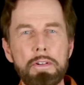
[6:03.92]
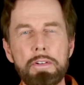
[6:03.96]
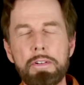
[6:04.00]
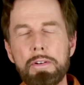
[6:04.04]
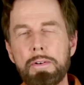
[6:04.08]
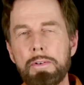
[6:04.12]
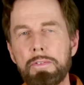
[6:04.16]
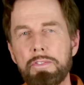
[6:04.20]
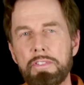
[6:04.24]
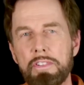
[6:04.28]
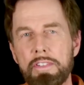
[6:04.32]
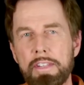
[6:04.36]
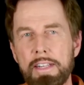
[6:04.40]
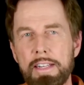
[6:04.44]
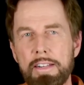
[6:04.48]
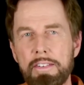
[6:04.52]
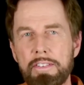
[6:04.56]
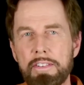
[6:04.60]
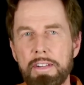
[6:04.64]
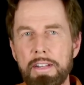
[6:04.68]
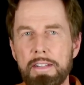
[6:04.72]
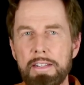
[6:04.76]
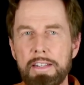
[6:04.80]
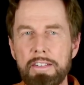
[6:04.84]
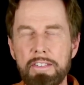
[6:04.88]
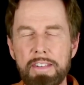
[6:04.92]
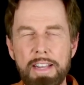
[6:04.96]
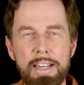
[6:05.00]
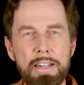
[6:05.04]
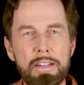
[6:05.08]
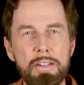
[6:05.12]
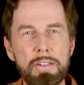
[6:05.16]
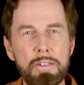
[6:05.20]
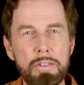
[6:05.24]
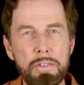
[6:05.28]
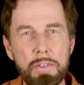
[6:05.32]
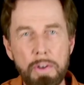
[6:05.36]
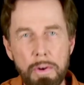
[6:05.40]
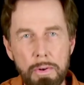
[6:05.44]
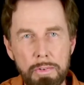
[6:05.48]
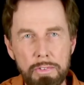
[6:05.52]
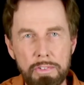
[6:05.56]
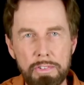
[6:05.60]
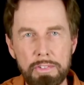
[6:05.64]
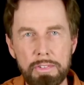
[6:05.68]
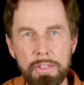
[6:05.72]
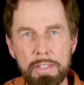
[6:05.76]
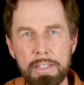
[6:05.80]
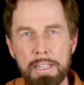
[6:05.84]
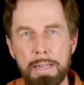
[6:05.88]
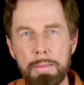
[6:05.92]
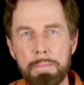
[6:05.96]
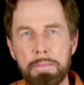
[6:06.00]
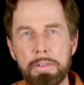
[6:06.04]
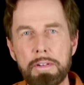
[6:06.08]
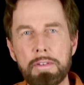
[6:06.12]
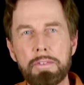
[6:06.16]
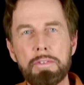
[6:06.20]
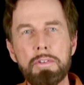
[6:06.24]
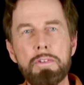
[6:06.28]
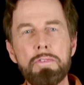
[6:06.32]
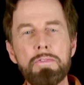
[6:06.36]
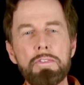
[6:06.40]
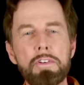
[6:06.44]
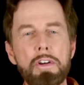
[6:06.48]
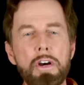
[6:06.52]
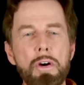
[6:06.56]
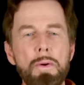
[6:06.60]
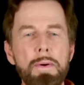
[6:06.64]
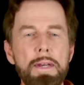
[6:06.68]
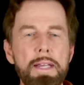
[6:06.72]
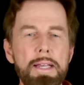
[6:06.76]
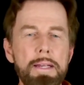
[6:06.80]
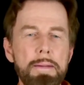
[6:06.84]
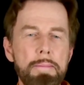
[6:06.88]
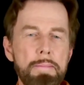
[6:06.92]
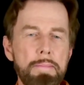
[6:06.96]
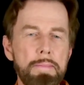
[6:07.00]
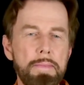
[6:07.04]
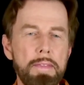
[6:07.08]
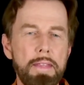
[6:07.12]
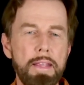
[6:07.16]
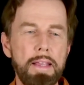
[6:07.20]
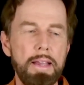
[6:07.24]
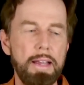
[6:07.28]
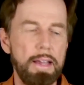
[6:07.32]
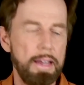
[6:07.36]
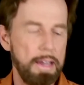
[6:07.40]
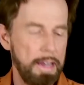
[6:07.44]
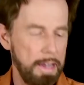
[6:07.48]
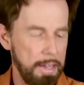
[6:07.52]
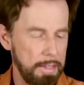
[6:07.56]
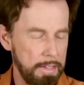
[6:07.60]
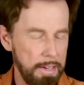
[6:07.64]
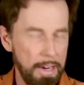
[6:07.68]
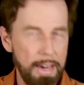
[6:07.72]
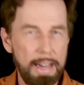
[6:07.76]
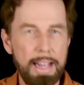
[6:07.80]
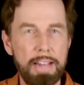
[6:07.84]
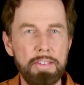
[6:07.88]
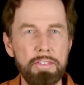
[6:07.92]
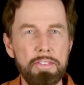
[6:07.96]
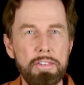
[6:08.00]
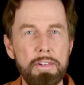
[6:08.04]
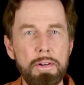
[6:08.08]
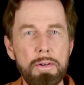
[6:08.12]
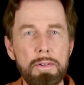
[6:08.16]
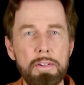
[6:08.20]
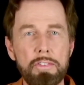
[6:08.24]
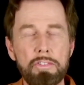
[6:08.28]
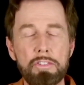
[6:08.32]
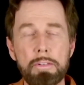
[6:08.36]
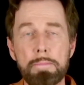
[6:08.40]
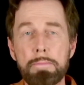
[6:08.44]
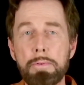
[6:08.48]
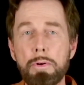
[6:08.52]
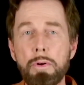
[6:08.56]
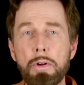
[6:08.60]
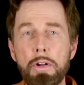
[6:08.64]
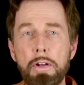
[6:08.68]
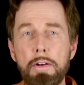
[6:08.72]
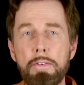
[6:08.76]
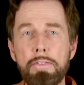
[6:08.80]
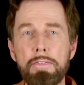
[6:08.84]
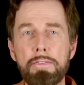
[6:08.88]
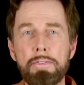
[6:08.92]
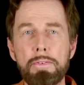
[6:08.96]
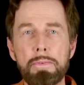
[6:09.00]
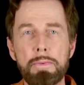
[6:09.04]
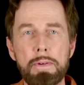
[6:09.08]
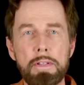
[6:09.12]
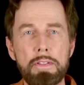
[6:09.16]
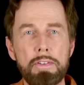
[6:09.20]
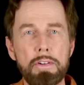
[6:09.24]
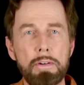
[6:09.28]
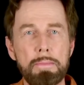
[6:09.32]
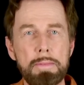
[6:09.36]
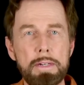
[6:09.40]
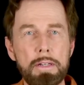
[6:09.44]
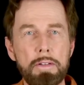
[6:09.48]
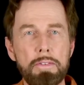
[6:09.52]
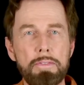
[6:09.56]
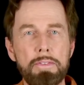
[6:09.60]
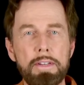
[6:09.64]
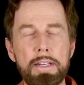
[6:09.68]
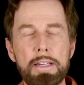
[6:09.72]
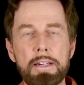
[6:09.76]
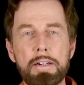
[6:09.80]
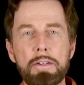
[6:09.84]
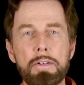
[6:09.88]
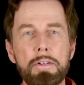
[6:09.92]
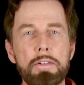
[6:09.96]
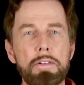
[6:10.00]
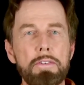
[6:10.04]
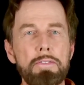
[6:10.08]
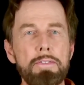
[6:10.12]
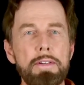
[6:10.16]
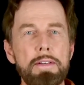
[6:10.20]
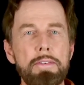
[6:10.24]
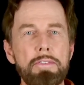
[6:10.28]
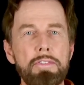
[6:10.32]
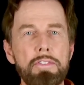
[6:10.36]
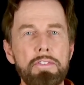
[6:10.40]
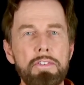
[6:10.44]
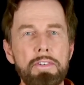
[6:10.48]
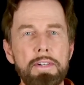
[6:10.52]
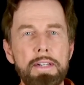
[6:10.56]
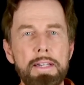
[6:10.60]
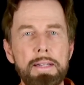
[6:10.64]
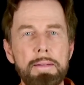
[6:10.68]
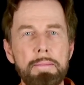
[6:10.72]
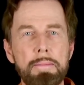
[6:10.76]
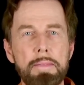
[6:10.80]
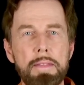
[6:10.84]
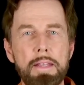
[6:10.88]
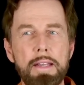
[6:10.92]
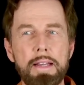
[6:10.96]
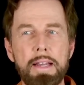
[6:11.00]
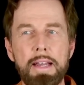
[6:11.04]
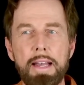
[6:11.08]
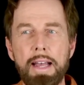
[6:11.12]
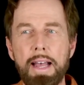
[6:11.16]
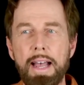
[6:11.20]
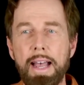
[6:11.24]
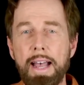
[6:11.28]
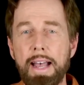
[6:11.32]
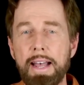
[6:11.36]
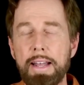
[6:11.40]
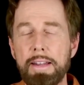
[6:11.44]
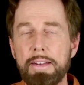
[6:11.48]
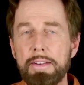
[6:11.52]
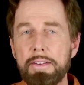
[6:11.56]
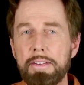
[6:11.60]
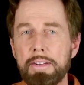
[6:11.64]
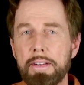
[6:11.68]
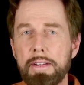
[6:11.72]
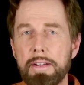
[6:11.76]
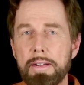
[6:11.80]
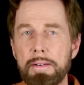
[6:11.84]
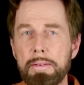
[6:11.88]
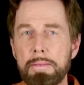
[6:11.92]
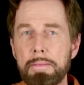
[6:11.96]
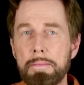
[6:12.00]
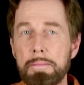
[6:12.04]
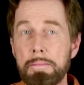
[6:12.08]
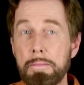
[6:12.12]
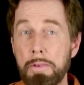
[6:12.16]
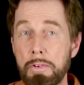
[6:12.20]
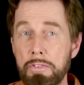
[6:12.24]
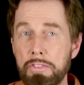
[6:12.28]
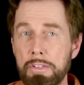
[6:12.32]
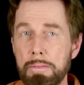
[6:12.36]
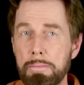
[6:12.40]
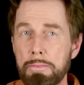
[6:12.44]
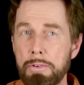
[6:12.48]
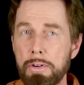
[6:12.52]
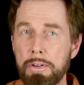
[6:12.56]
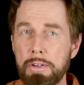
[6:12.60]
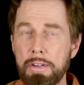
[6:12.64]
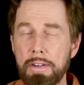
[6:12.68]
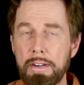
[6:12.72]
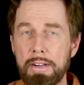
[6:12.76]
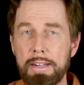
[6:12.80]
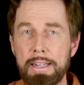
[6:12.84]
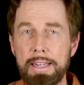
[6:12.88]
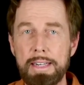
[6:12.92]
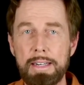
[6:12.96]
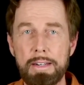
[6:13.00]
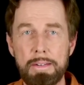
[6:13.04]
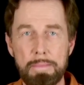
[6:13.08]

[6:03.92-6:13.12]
notes, these hidden notes to keep the groove going. The last note is the pull-off with your middle finger on the 5th string. And most importantly,